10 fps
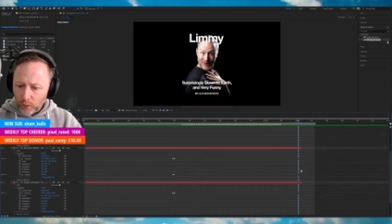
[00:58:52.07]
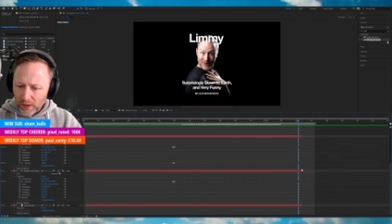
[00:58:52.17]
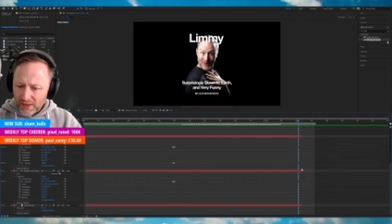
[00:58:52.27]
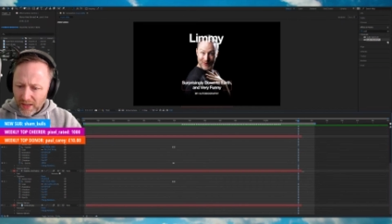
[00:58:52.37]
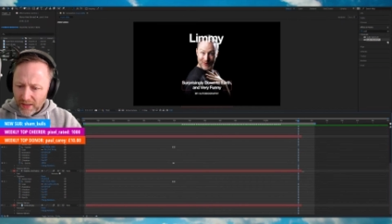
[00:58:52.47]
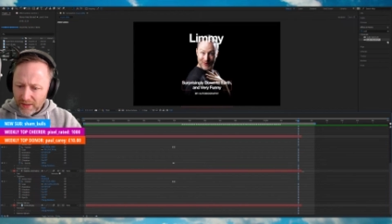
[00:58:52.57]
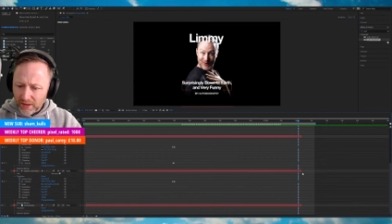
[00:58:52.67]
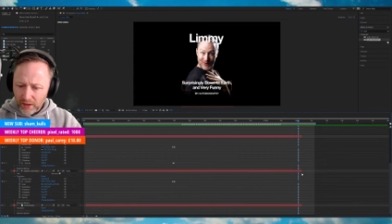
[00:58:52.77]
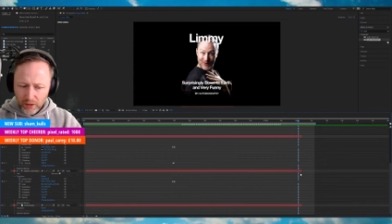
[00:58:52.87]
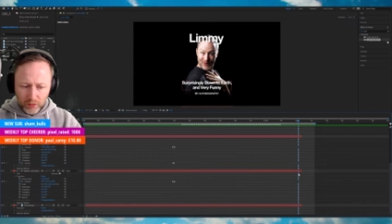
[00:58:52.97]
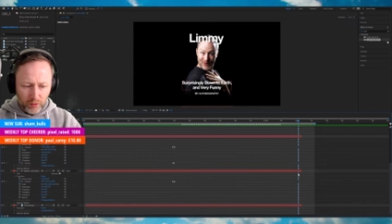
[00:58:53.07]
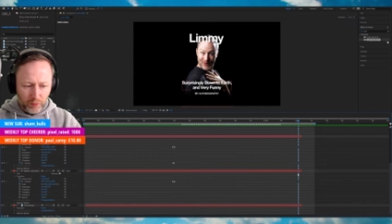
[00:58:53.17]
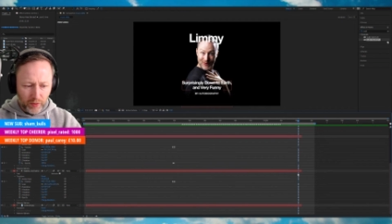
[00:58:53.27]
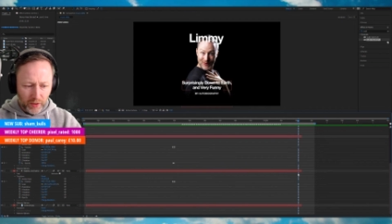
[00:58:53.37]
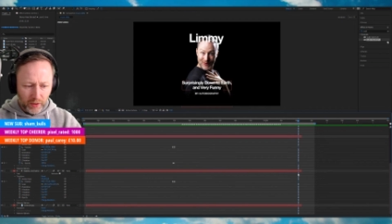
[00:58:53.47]
Now, what is that actually
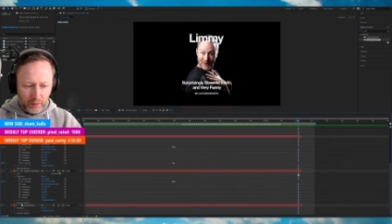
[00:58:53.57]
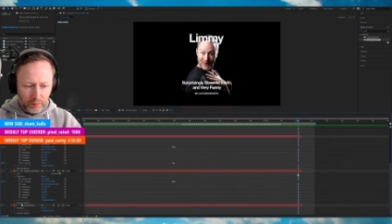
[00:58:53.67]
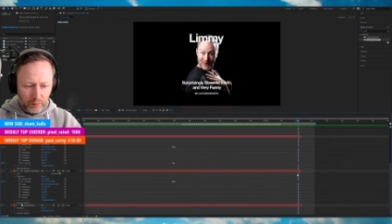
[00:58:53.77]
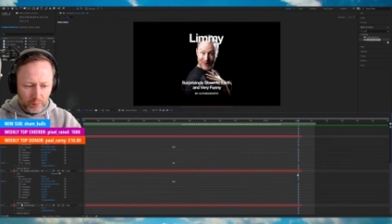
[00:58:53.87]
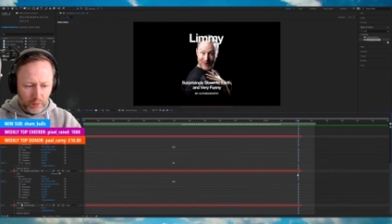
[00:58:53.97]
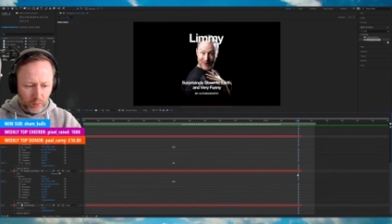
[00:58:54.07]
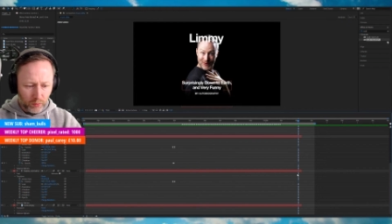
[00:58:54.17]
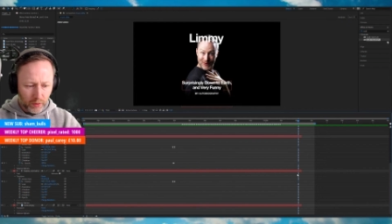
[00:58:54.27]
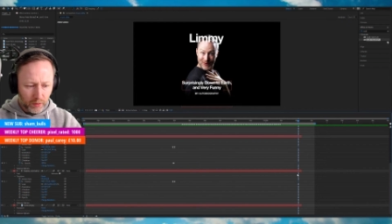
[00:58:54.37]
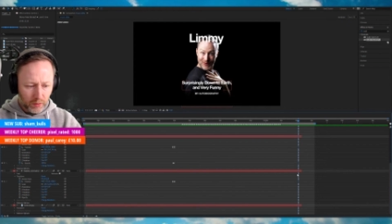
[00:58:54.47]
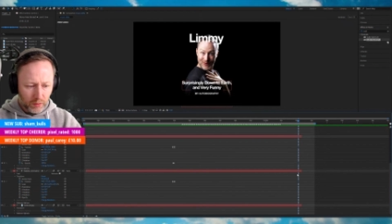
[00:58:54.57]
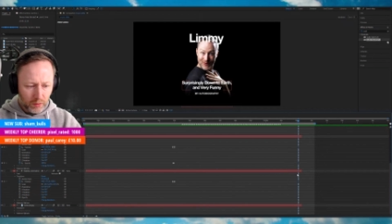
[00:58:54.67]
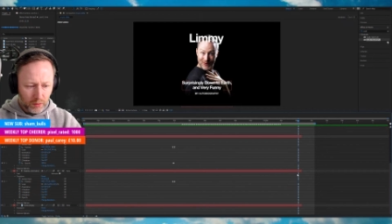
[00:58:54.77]
revealing below there?